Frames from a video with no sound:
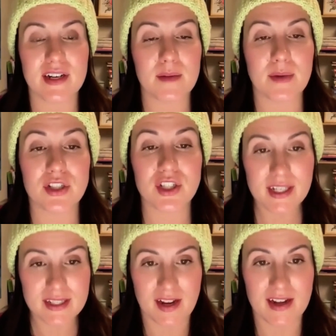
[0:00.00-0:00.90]
him on
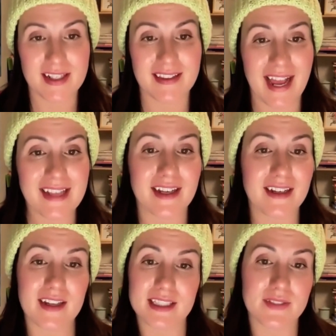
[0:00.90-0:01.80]
Jigsaw's Alaska
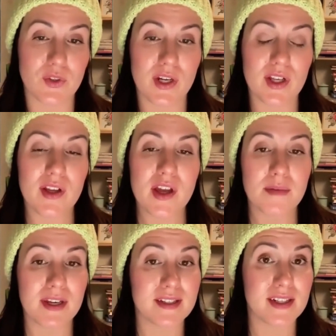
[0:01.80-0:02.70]
cod liver oil
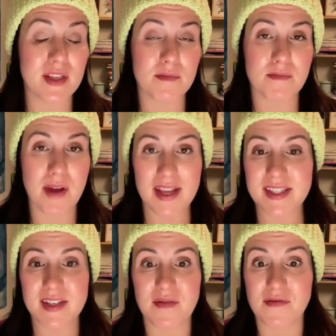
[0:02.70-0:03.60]
because it's the
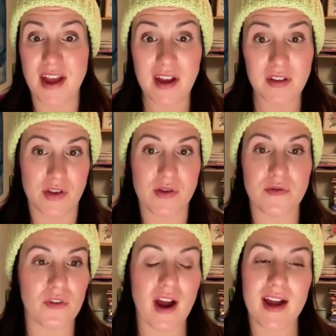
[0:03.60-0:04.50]
best value
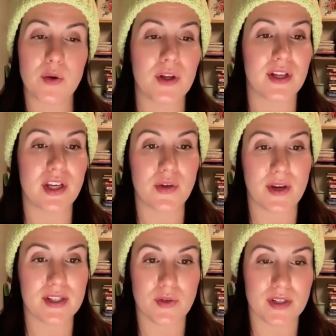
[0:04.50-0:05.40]
for high-quality
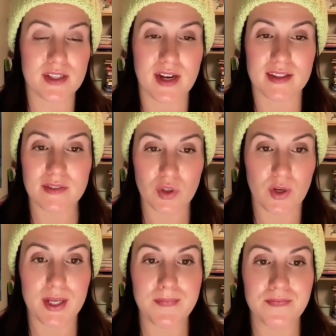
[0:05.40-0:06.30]
U.S.-sourced cod liver
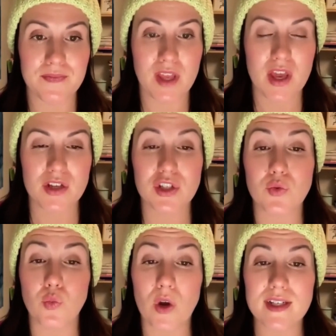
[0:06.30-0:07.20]
oil. Just
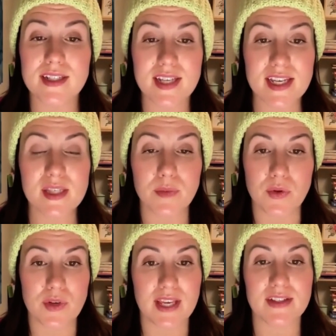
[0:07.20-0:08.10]
1
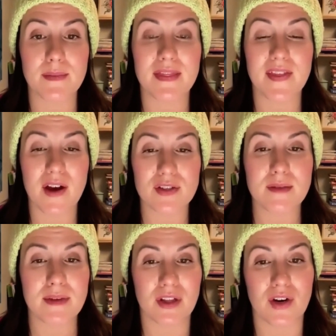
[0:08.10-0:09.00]
teaspoon gives him 1,000
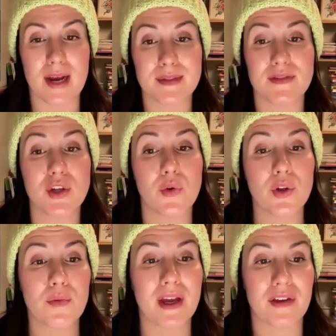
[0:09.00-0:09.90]
milligrams of total
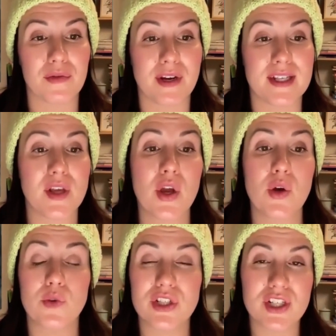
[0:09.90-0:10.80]
omega-3s,
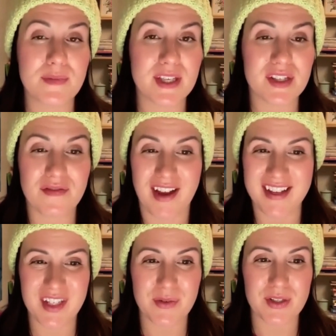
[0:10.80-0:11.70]
which just means
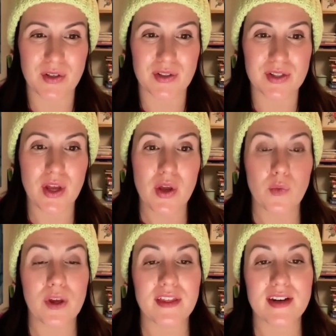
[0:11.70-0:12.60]
faster results
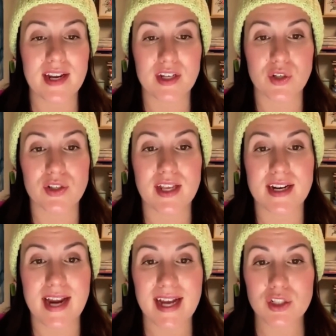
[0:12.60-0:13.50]
with nature's
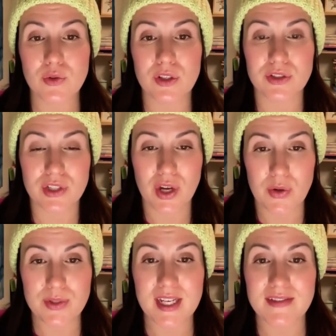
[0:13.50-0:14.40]
natural
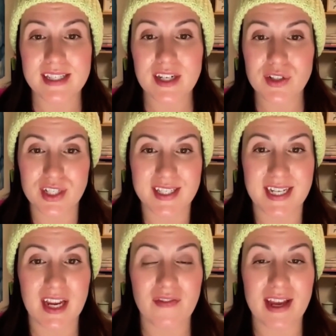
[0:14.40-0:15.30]
dose of
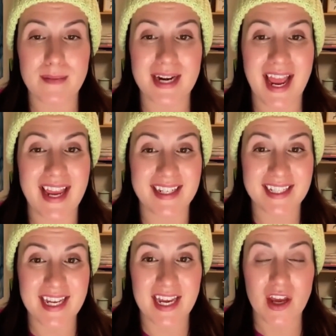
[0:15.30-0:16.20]
synergistic vitamin A and
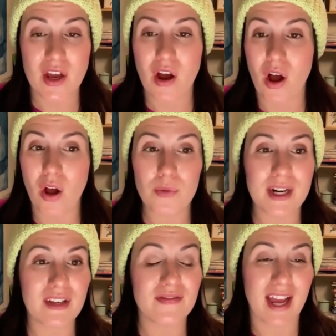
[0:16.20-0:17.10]
D
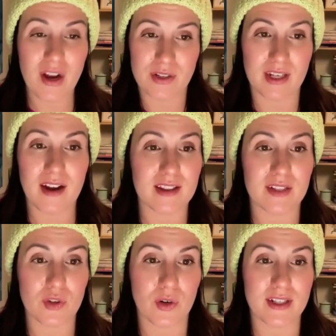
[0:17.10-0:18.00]
already found in cod
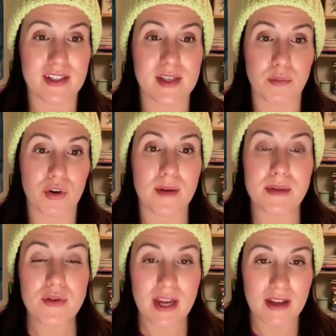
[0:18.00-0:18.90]
liver oil to support
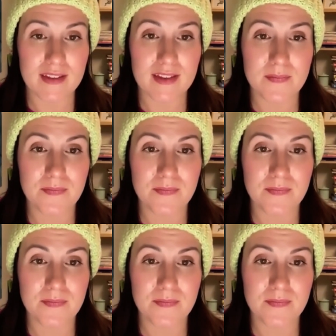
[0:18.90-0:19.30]
immune health.